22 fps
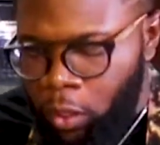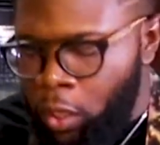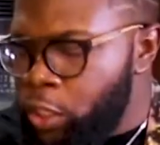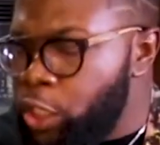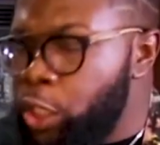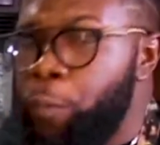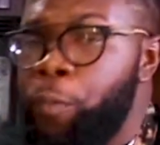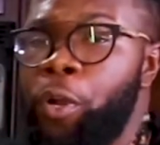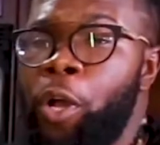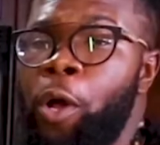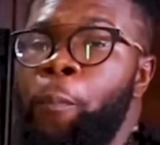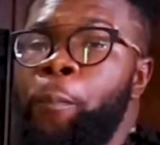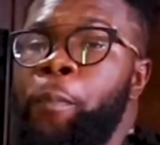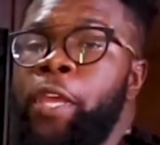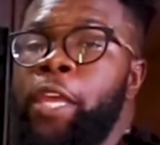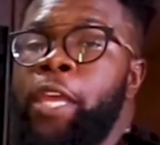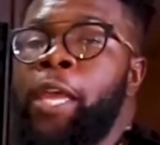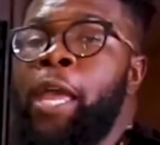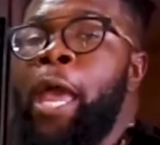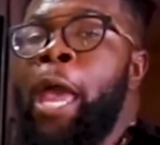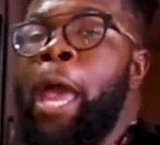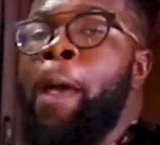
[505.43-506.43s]
So we're gonna
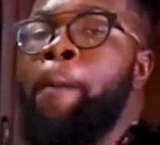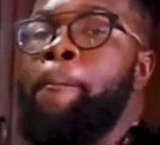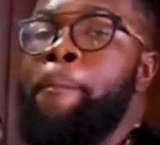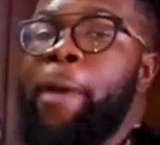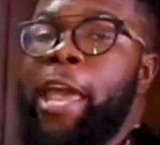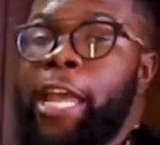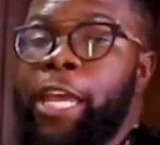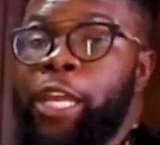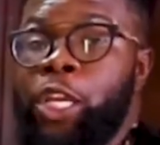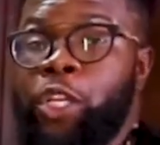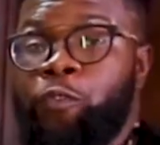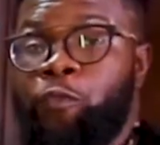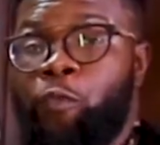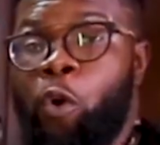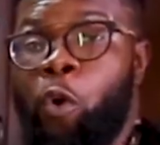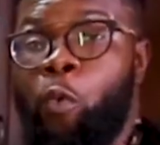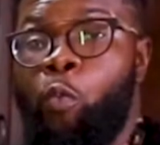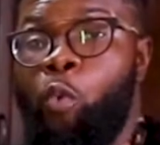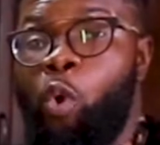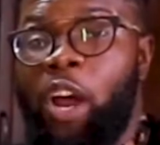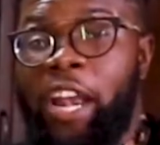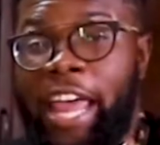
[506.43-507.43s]
be baking this
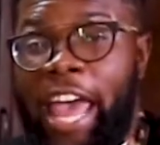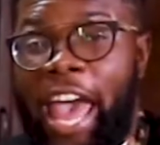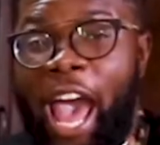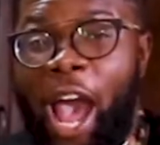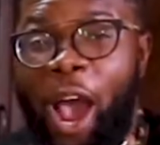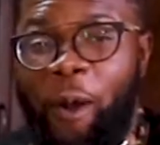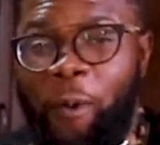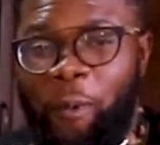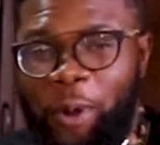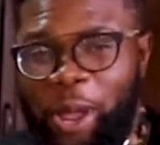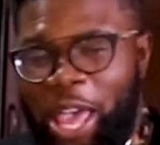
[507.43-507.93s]
for 1 hour